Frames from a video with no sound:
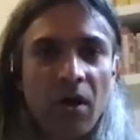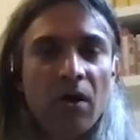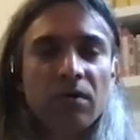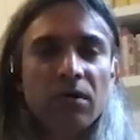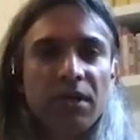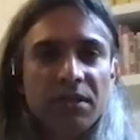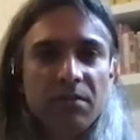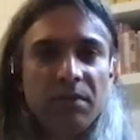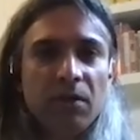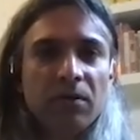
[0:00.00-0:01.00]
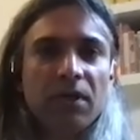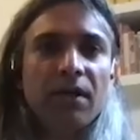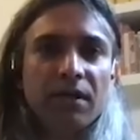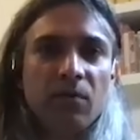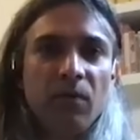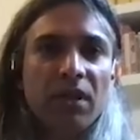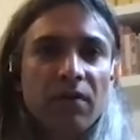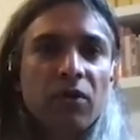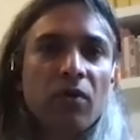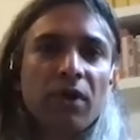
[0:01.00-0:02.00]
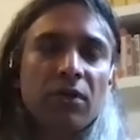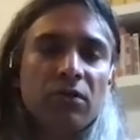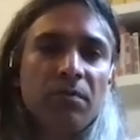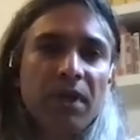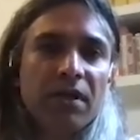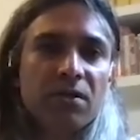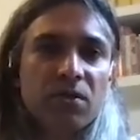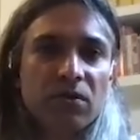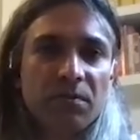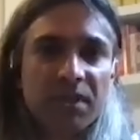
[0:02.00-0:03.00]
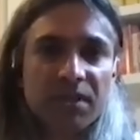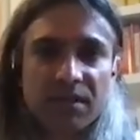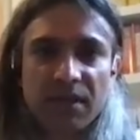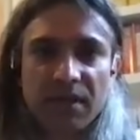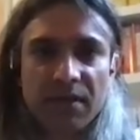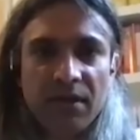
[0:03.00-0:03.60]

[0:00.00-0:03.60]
how the ECB looked at it when they were talking to the players of the BCCI.